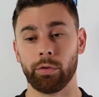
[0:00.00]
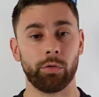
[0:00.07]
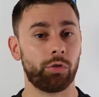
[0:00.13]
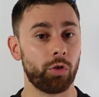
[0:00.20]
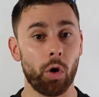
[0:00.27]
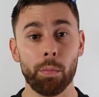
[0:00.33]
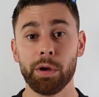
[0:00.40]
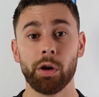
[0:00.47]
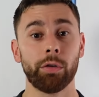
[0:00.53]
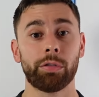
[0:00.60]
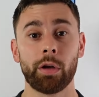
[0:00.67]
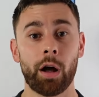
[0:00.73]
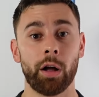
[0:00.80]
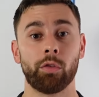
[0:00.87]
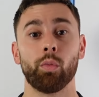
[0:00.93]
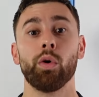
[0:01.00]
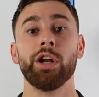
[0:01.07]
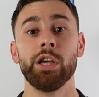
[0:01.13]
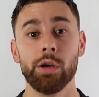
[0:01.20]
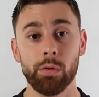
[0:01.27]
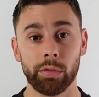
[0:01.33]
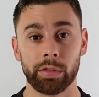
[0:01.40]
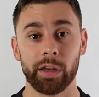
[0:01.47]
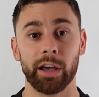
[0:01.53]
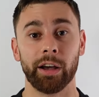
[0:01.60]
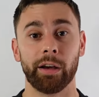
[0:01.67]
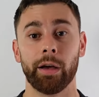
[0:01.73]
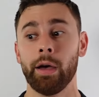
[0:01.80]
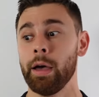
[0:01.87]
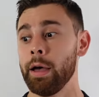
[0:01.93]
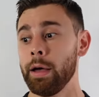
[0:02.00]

Show me your thoughts. What do you think?